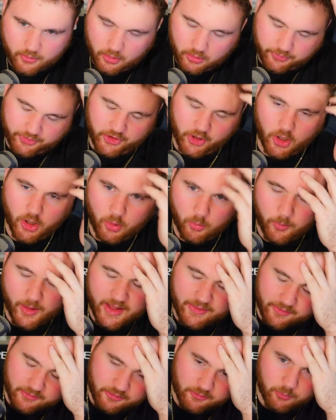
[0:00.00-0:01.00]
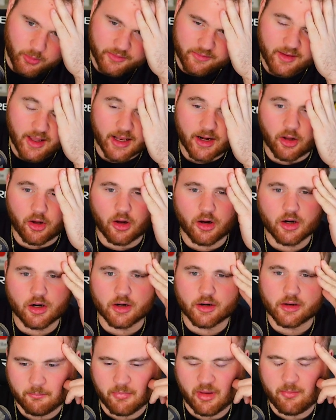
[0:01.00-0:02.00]
Yo, wait, this one's kind of
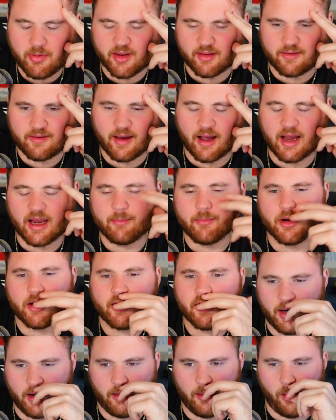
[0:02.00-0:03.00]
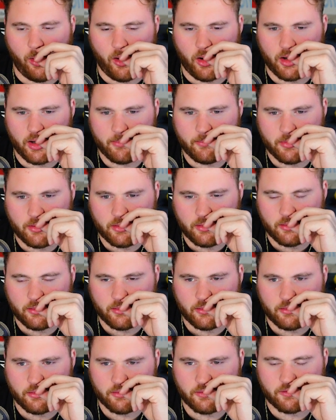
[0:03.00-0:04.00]
hard. Maybe a timer? An alarm?
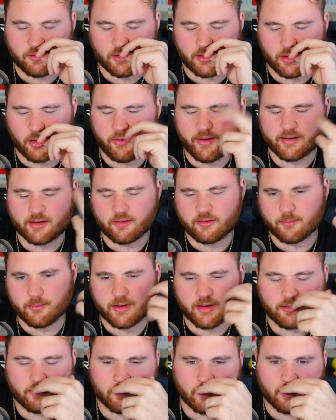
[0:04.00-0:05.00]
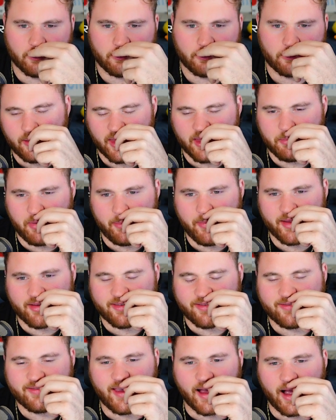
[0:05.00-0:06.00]
No, that doesn't make sense. Like, maybe
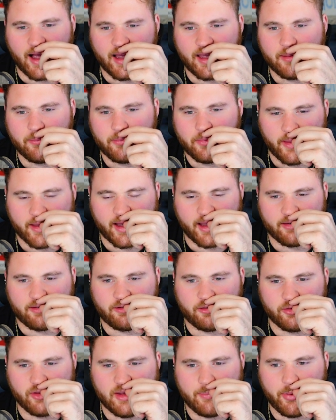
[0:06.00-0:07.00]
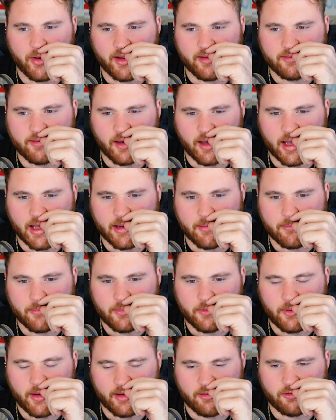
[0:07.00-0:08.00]
it's time. Like, I sleep on time,
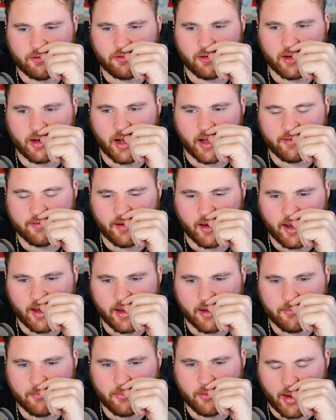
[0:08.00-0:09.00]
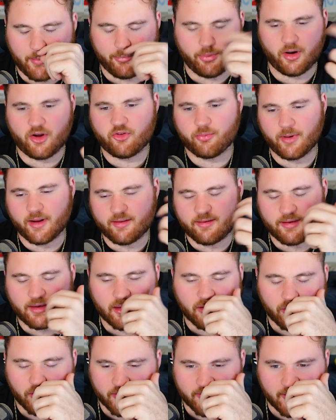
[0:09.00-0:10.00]
I sit on time, I brush my
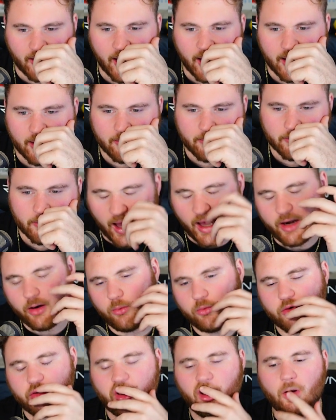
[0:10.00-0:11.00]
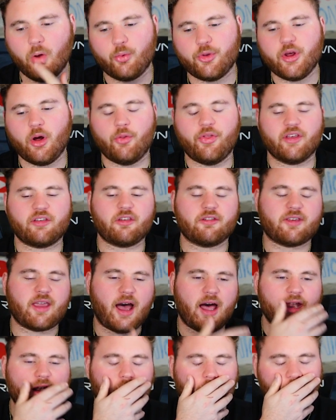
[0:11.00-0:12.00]
teeth with time. I don't know. Yo, this is
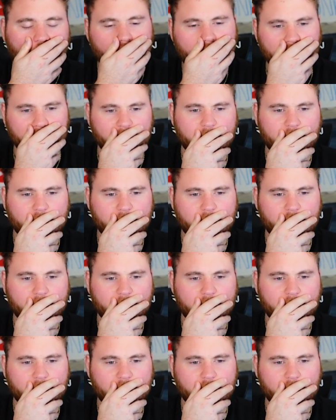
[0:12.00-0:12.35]
kind of hard.